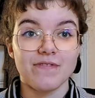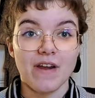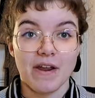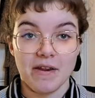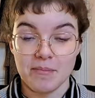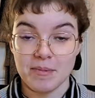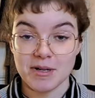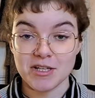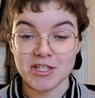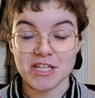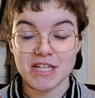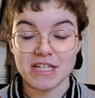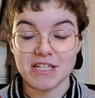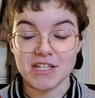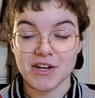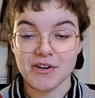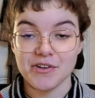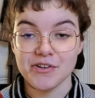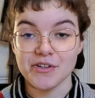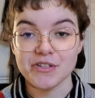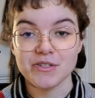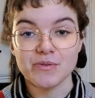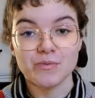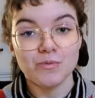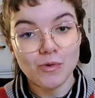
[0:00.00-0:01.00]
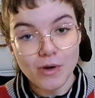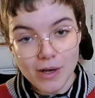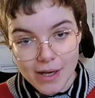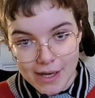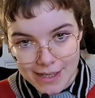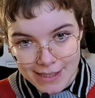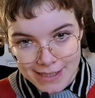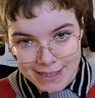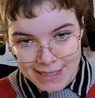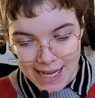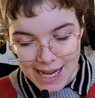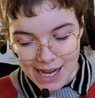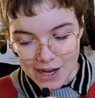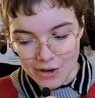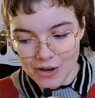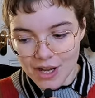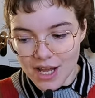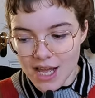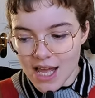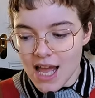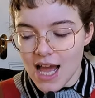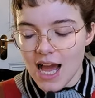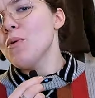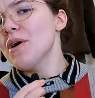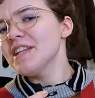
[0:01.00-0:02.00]
very much need to go and do some work now.
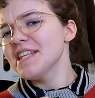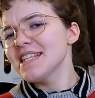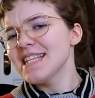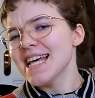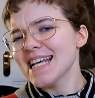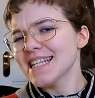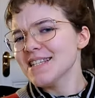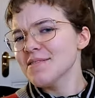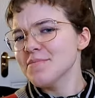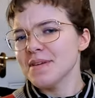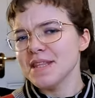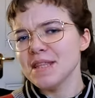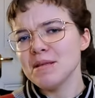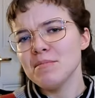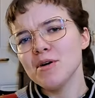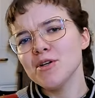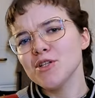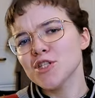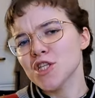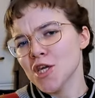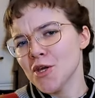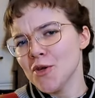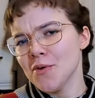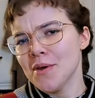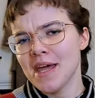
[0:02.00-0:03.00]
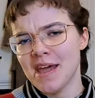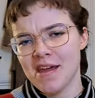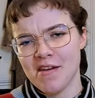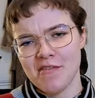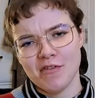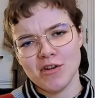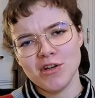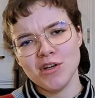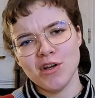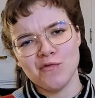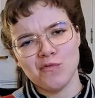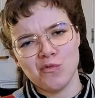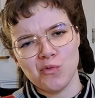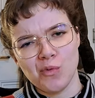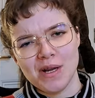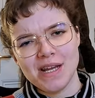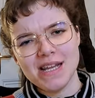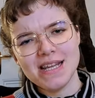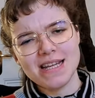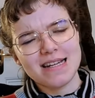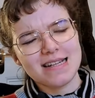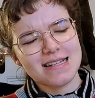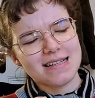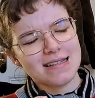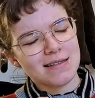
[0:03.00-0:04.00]
Well, this hasn't been the most coherent of
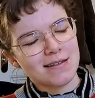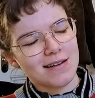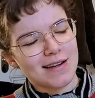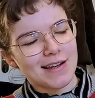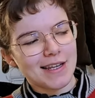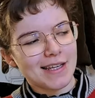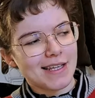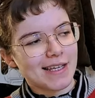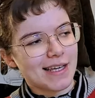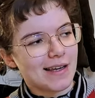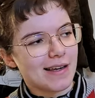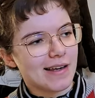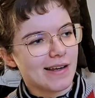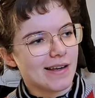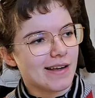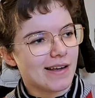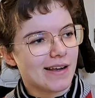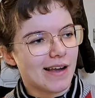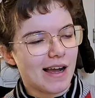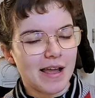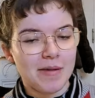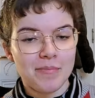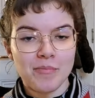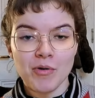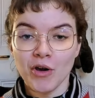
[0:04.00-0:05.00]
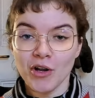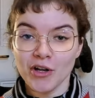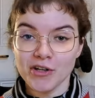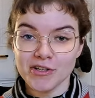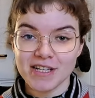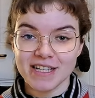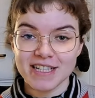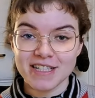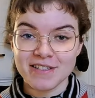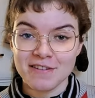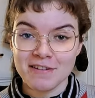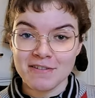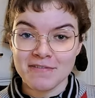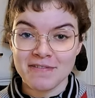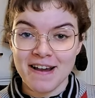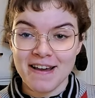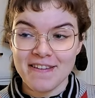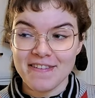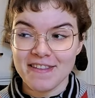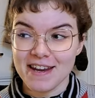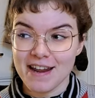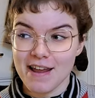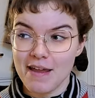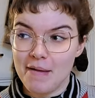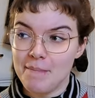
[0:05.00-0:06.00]
weeks. I apologize for the
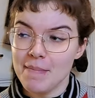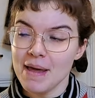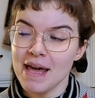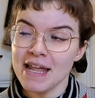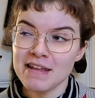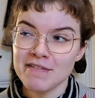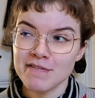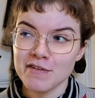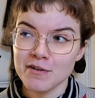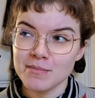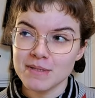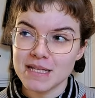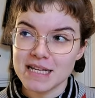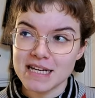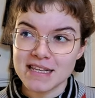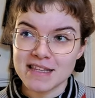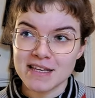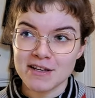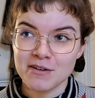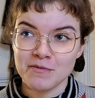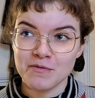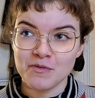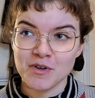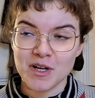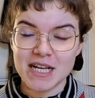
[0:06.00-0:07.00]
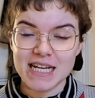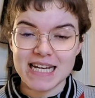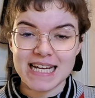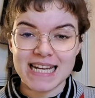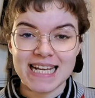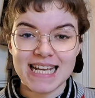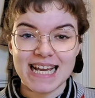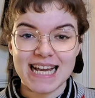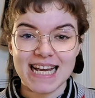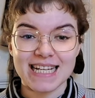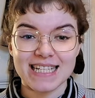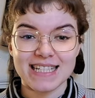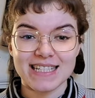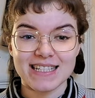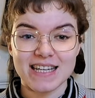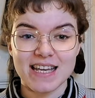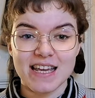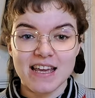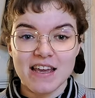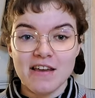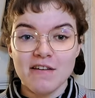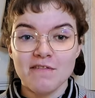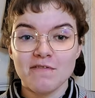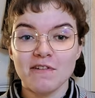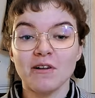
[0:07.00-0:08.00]
fact that I barely filmed anything on Friday and
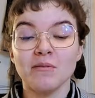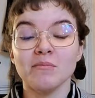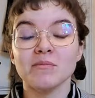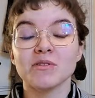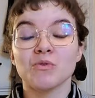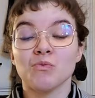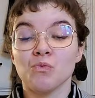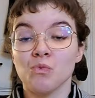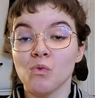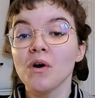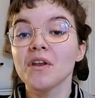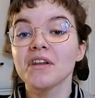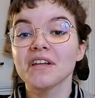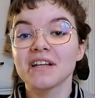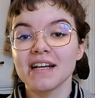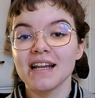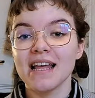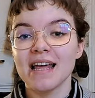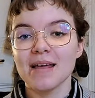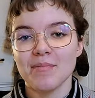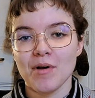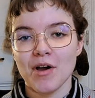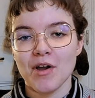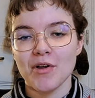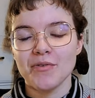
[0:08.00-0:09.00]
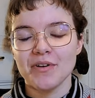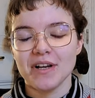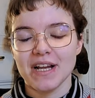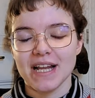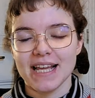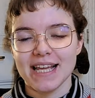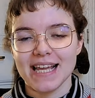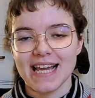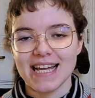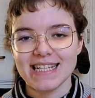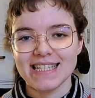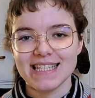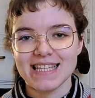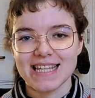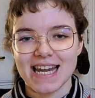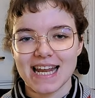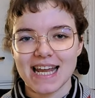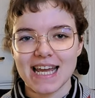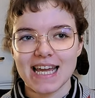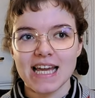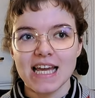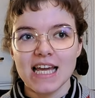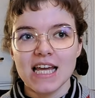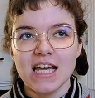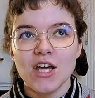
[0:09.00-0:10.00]
filmed one clip only
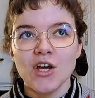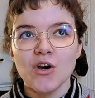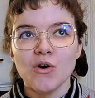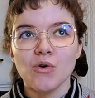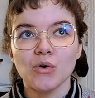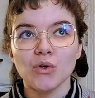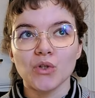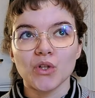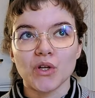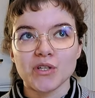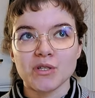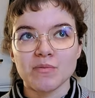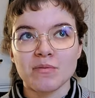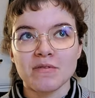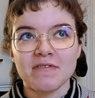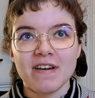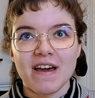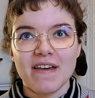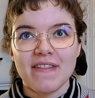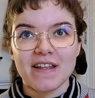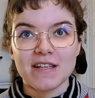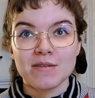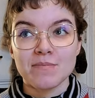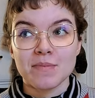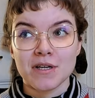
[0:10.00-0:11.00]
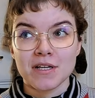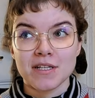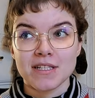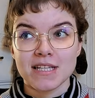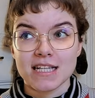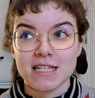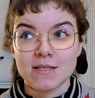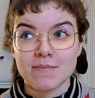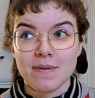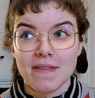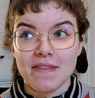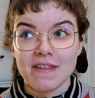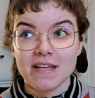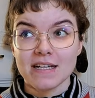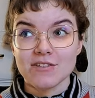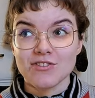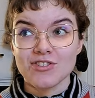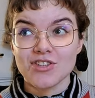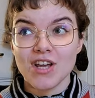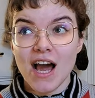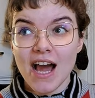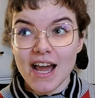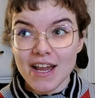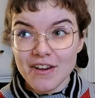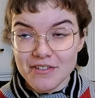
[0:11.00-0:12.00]
yesterday. Although to be fair, that's because I spent the
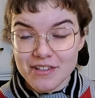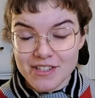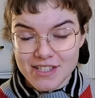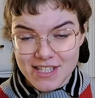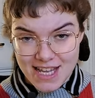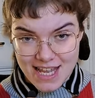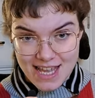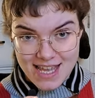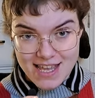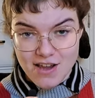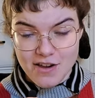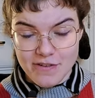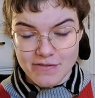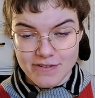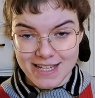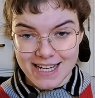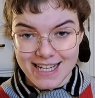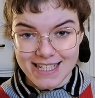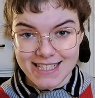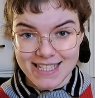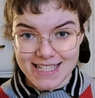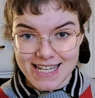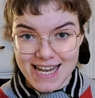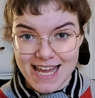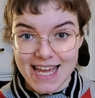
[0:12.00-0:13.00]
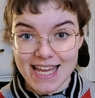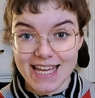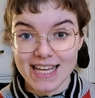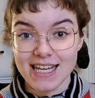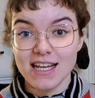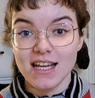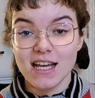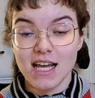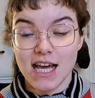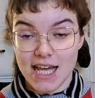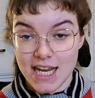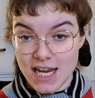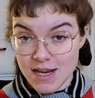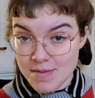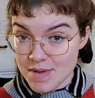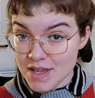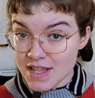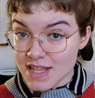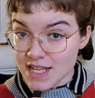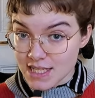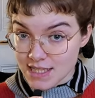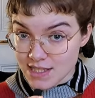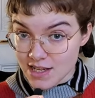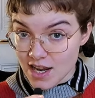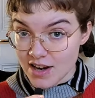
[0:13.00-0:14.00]
entirety of Saturday, and I
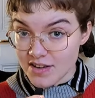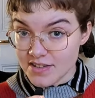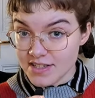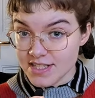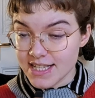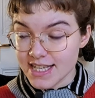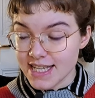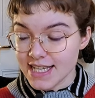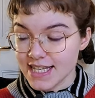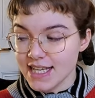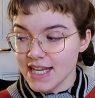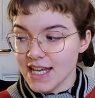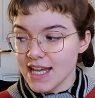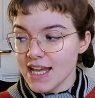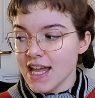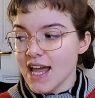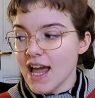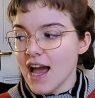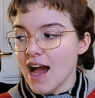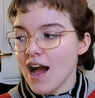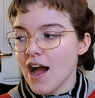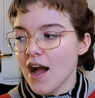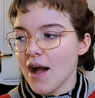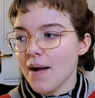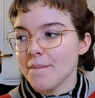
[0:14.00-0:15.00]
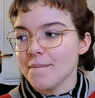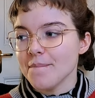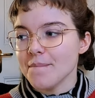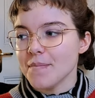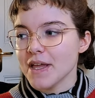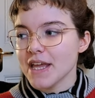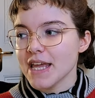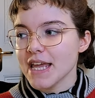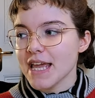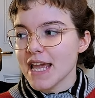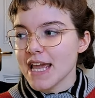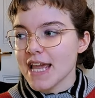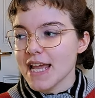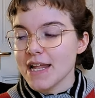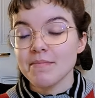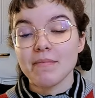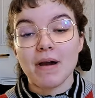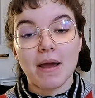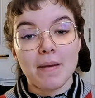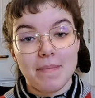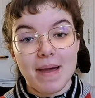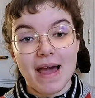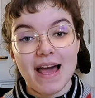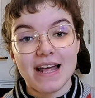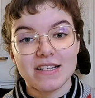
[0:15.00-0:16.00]
mean the entirety, in
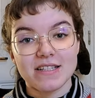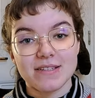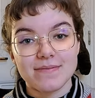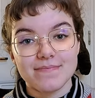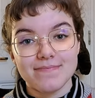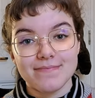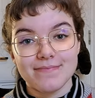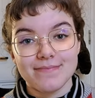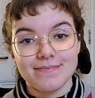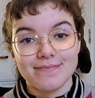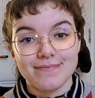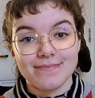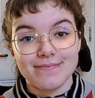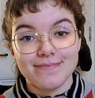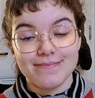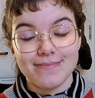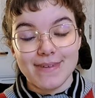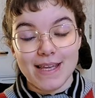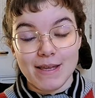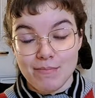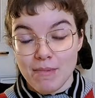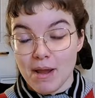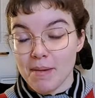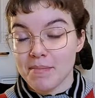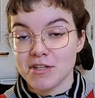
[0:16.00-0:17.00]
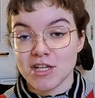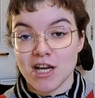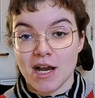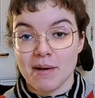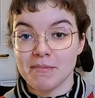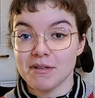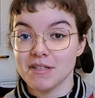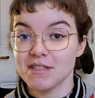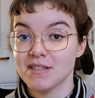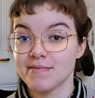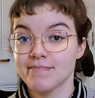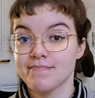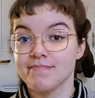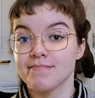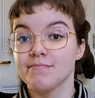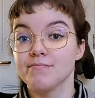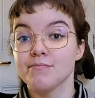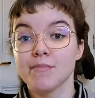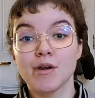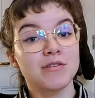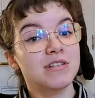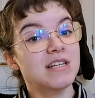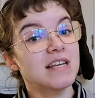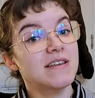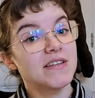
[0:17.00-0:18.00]
my bed, in my pajamas,
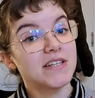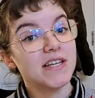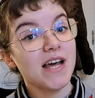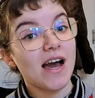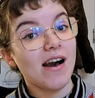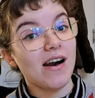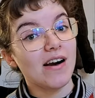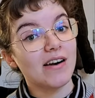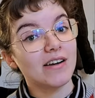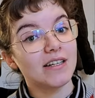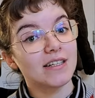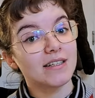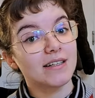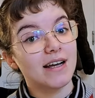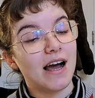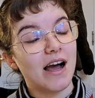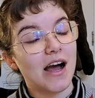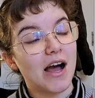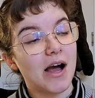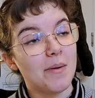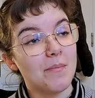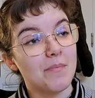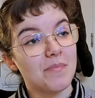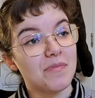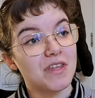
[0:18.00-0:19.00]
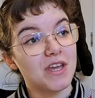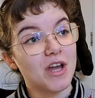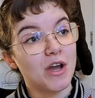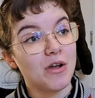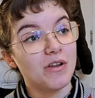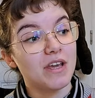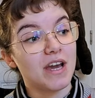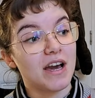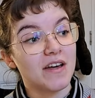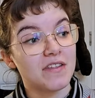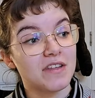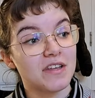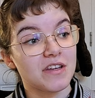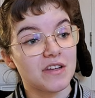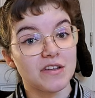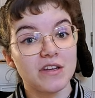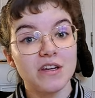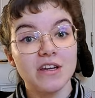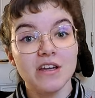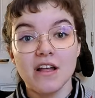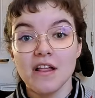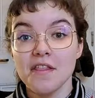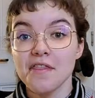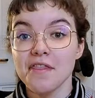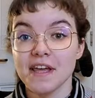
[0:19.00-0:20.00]
mostly in the dark. The only
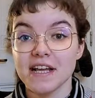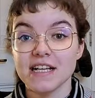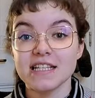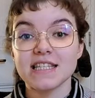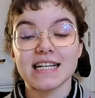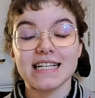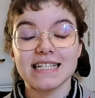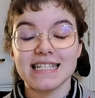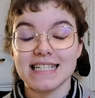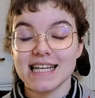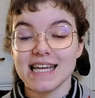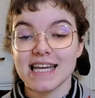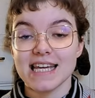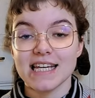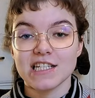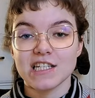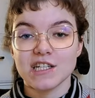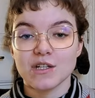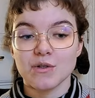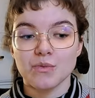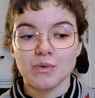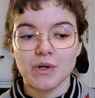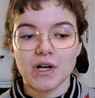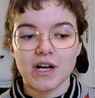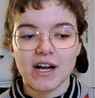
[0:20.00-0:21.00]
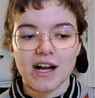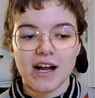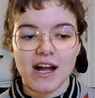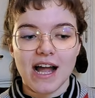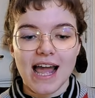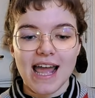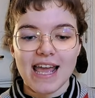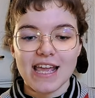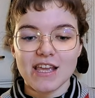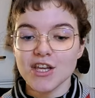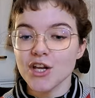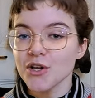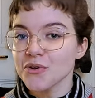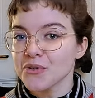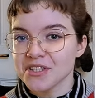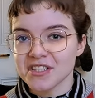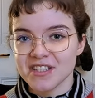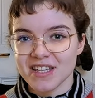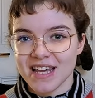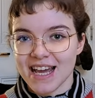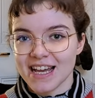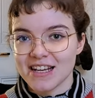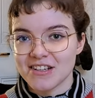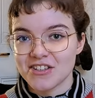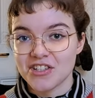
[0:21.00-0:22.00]
other things I did were a yoga
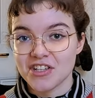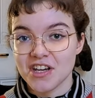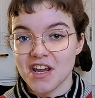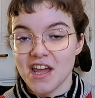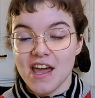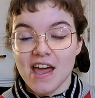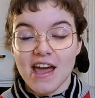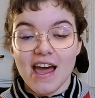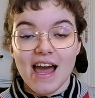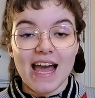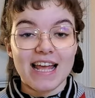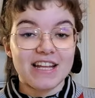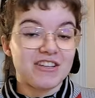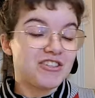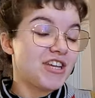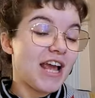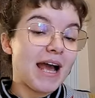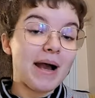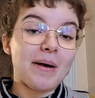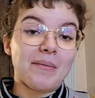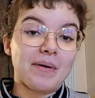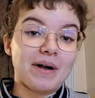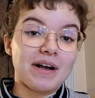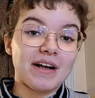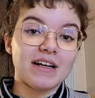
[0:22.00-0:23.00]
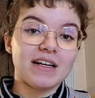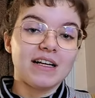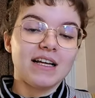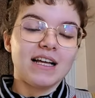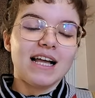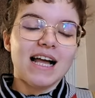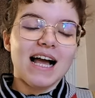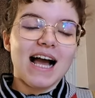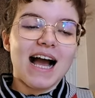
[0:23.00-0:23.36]
sesh, a shower,